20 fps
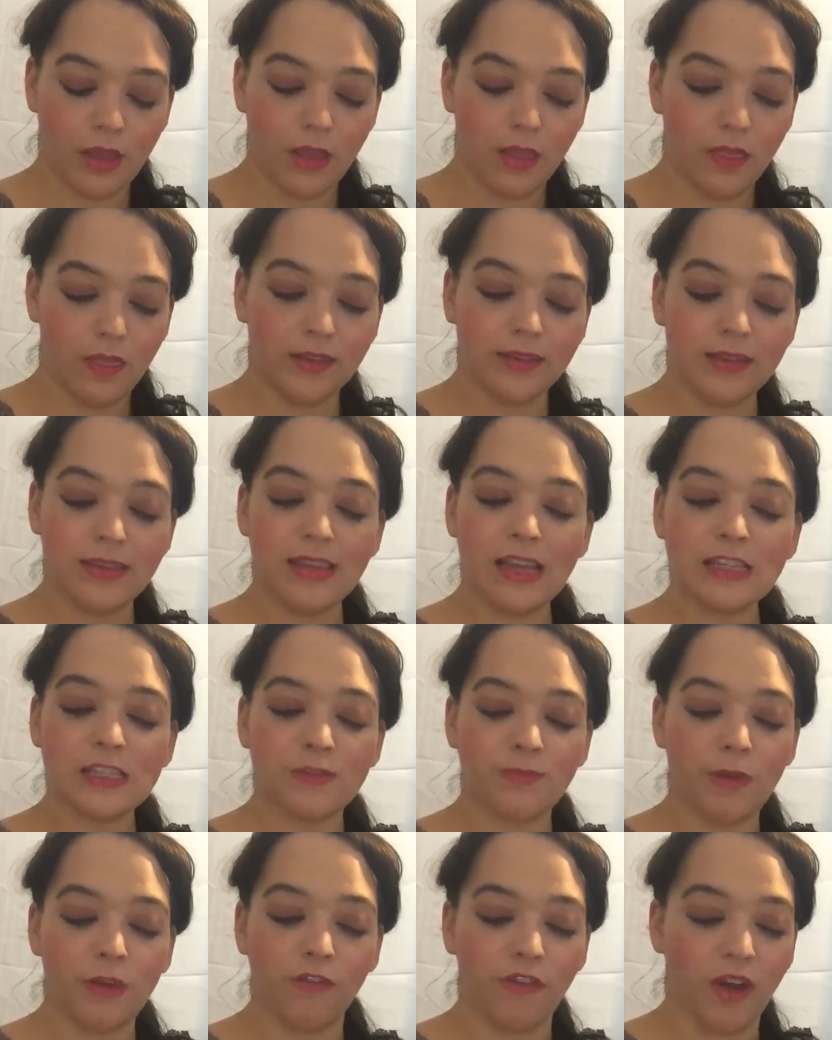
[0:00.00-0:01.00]
They did not
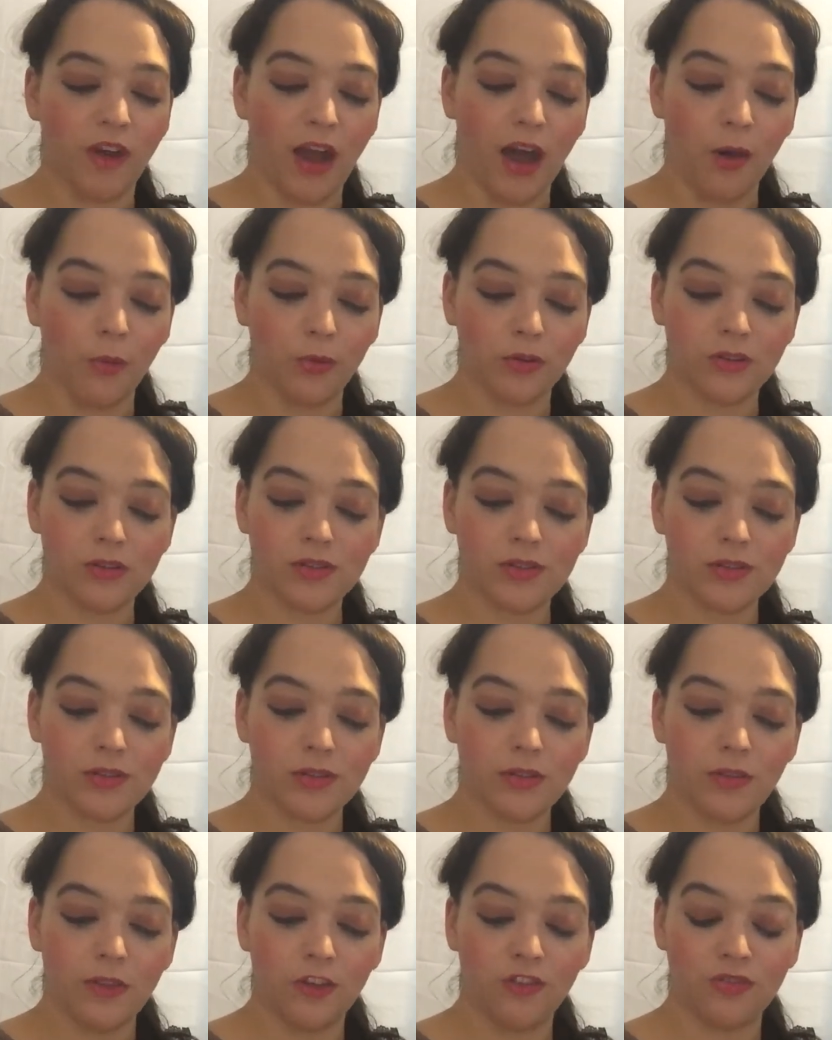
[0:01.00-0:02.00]
speak for hours.
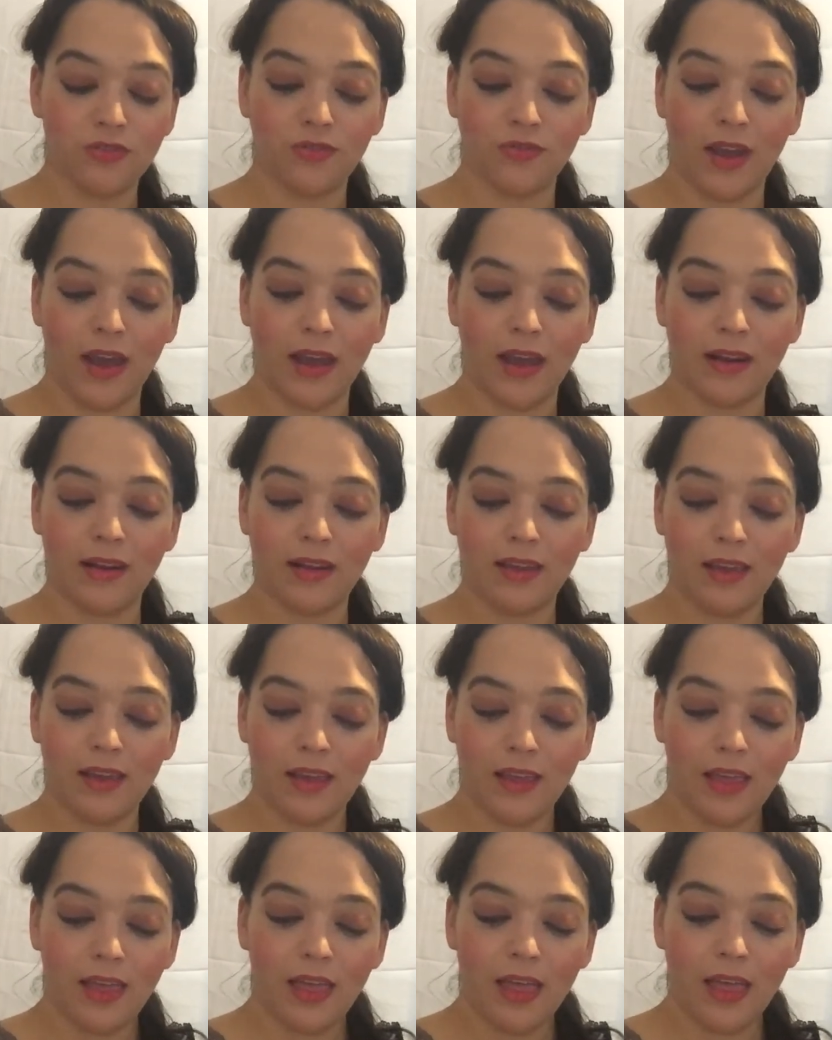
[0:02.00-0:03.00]
They just ran.
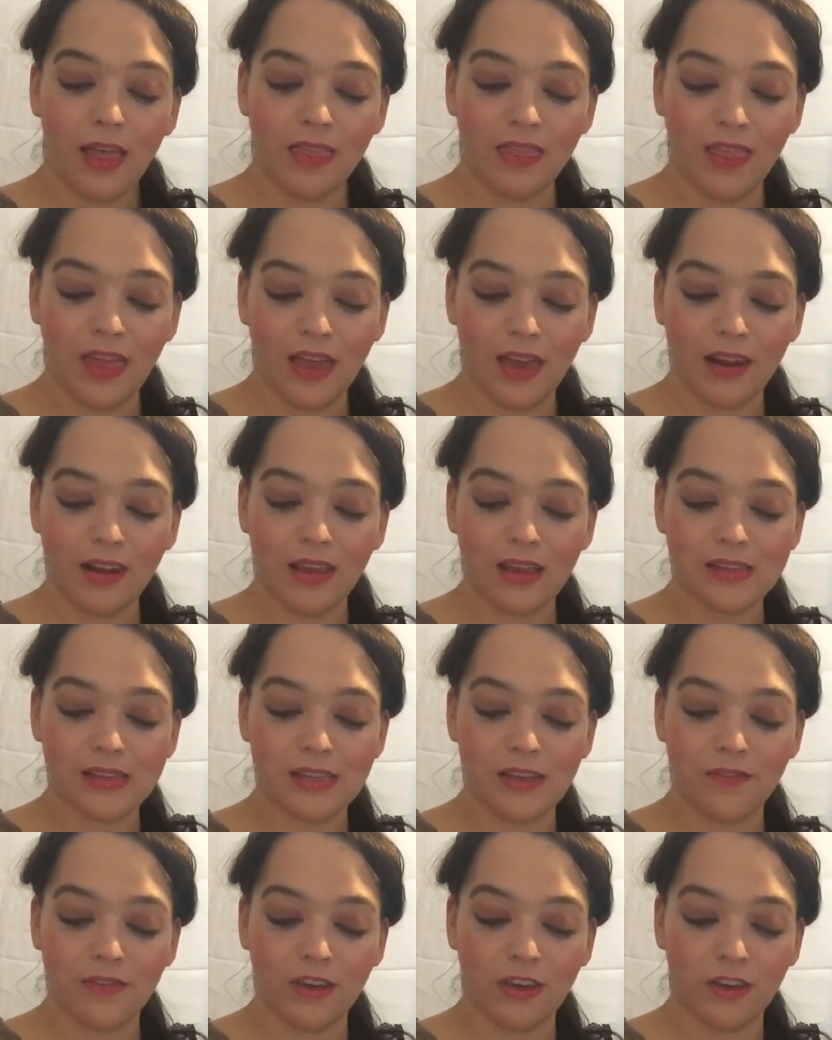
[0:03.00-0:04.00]
And then, as
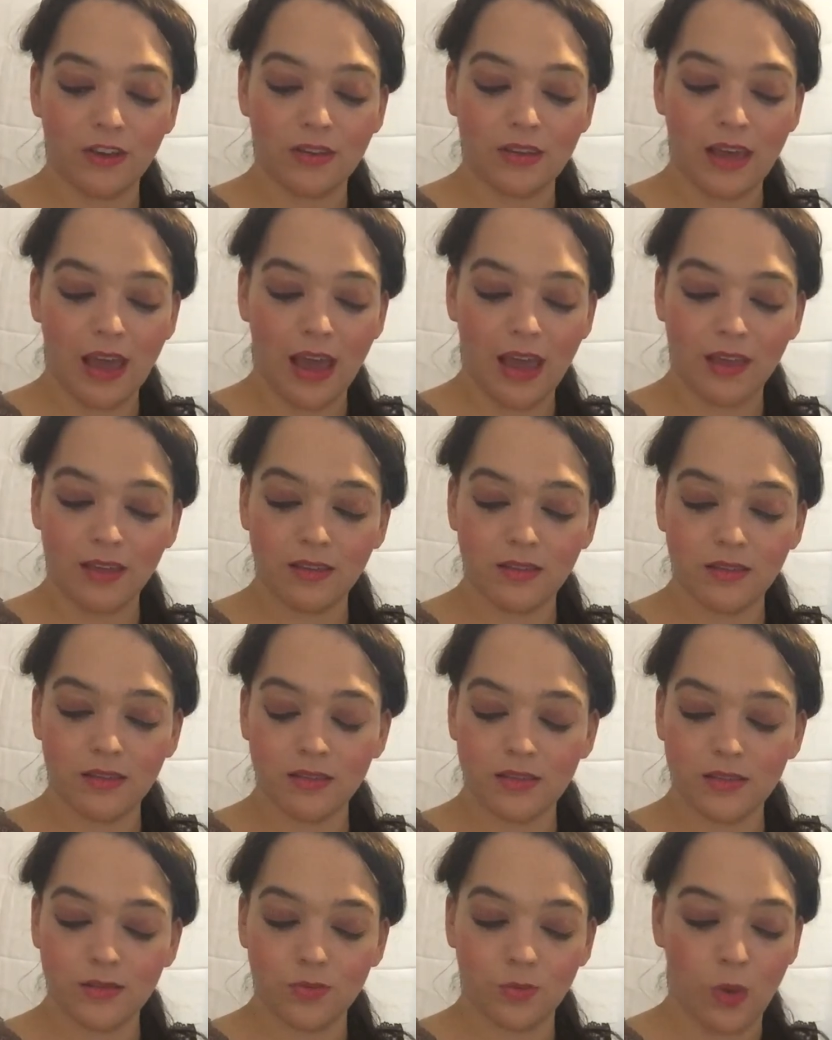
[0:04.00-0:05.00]
if he could guess
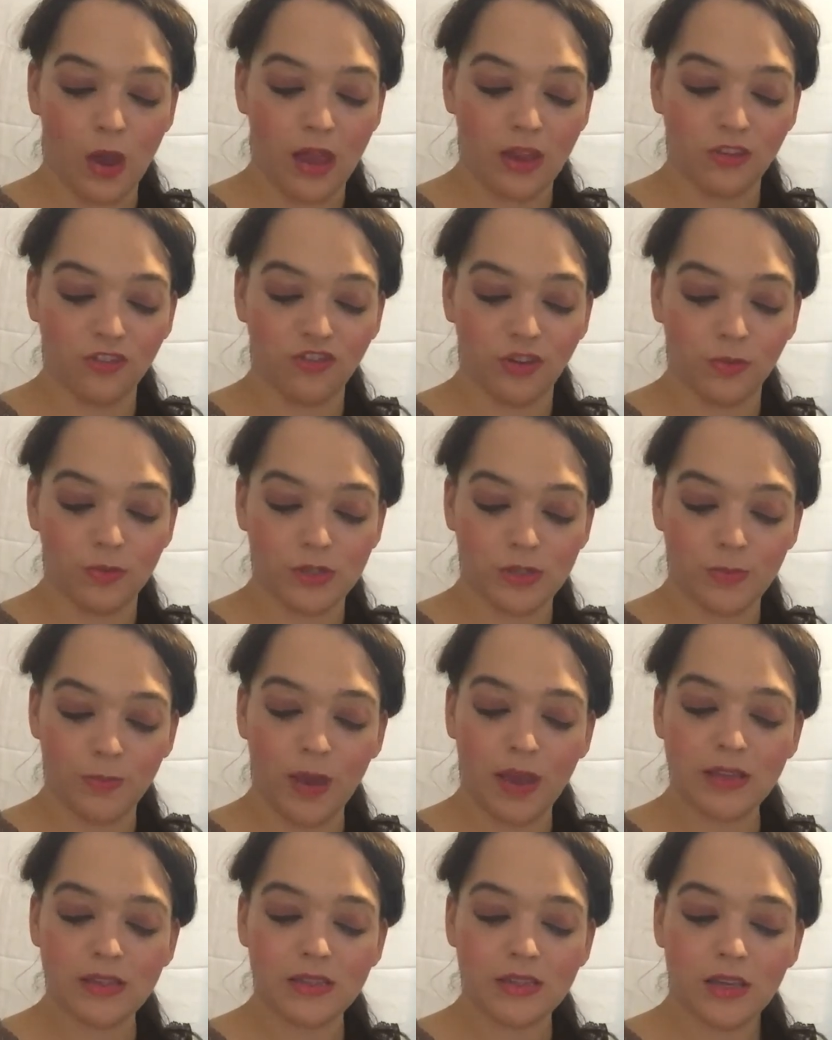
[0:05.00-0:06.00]
when she was
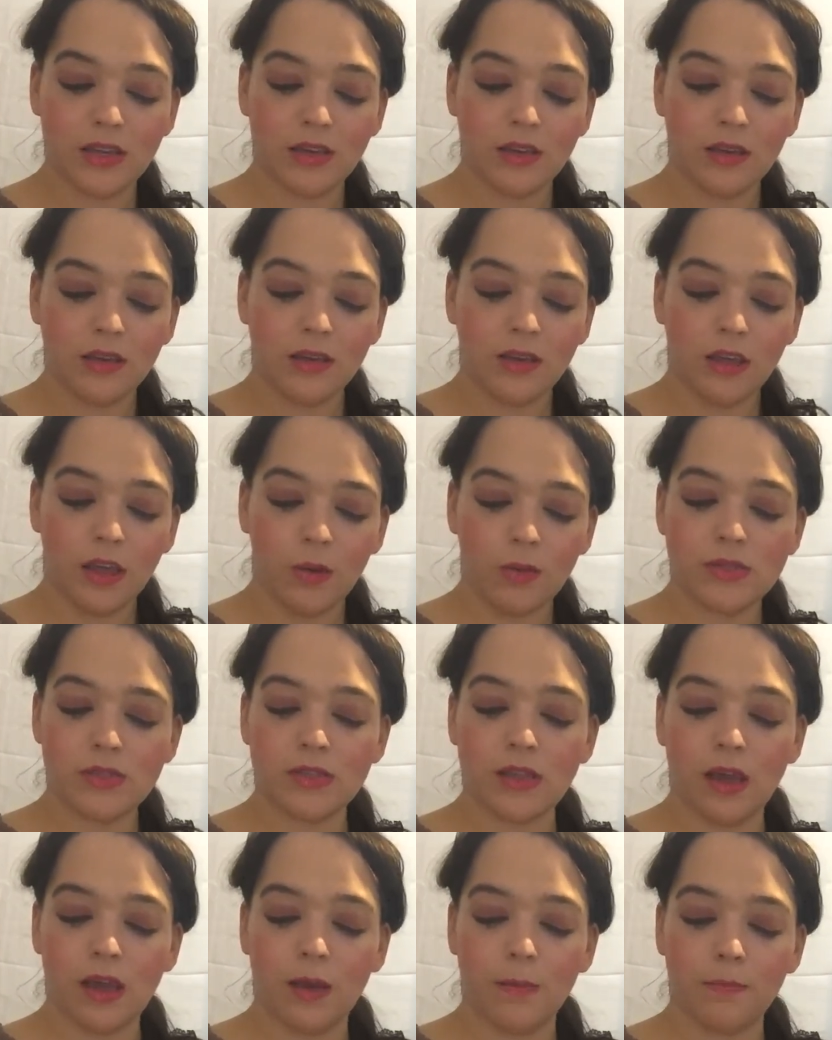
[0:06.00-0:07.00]
spent, he would
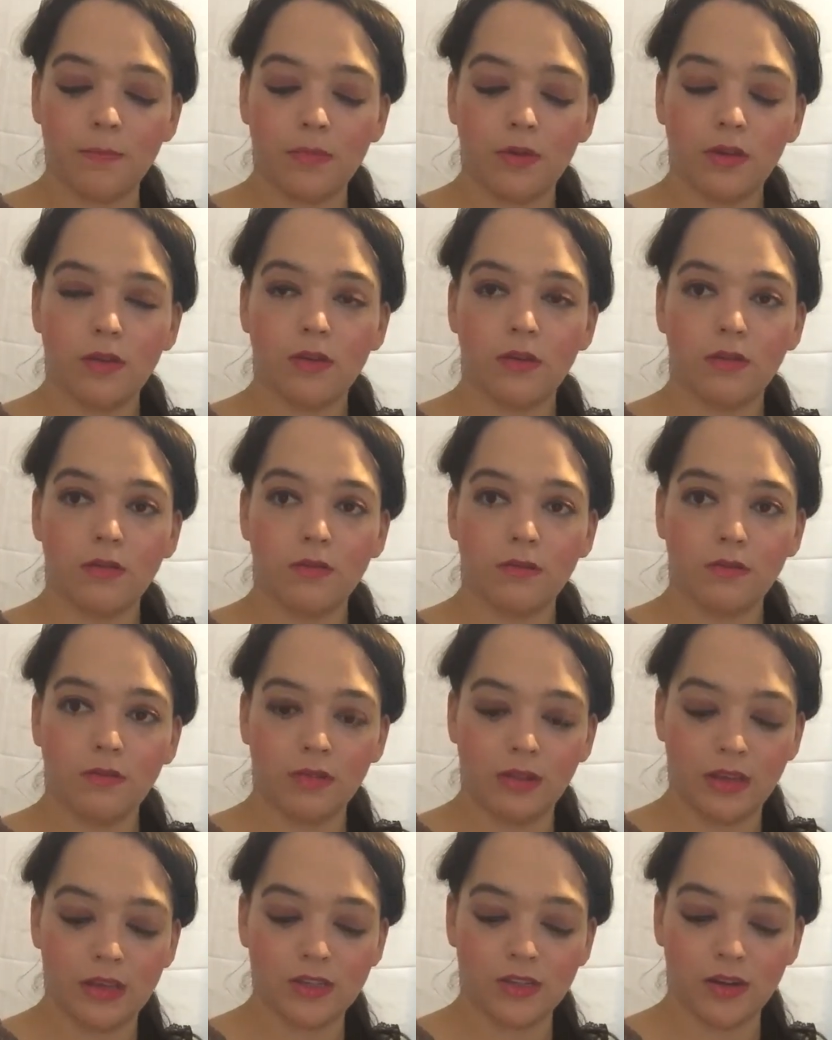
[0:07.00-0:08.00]
stop,
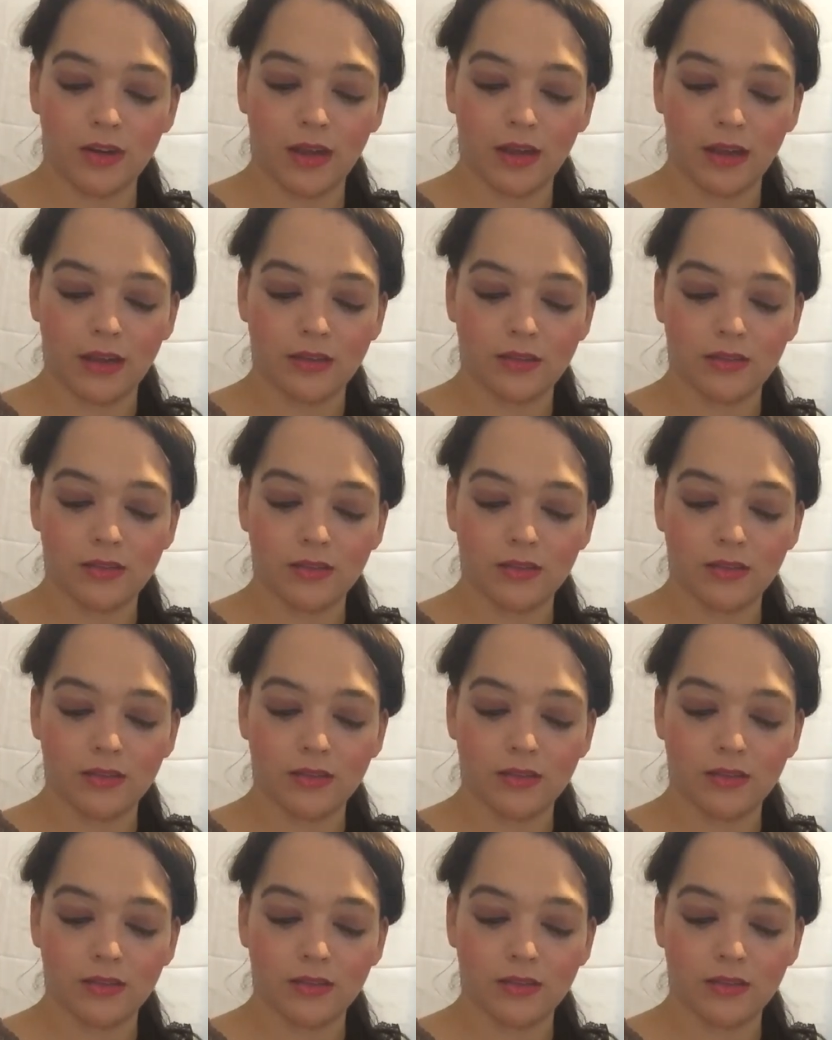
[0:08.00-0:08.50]
release her hand.